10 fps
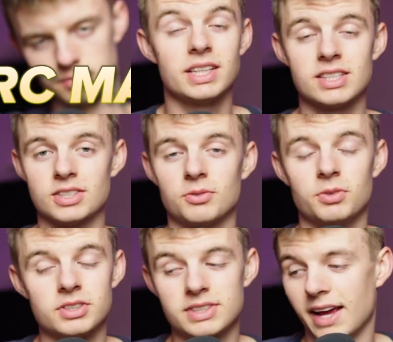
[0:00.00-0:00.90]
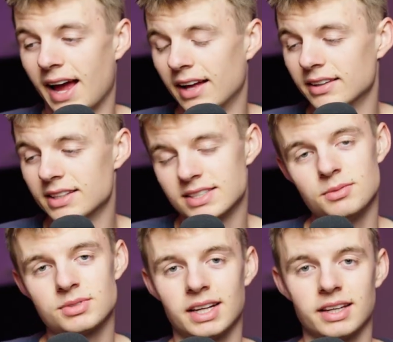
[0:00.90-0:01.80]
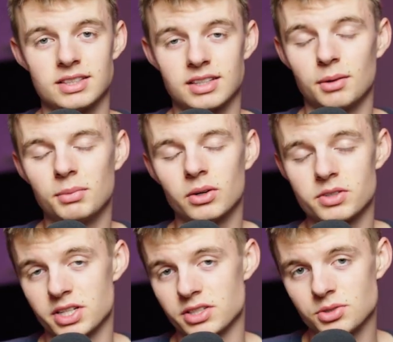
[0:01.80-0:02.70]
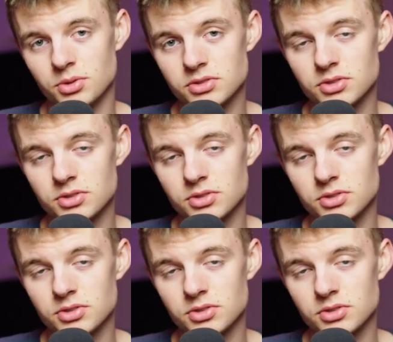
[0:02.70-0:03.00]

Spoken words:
That's just some thoughts I had. It seems like it's gonna be launching soon,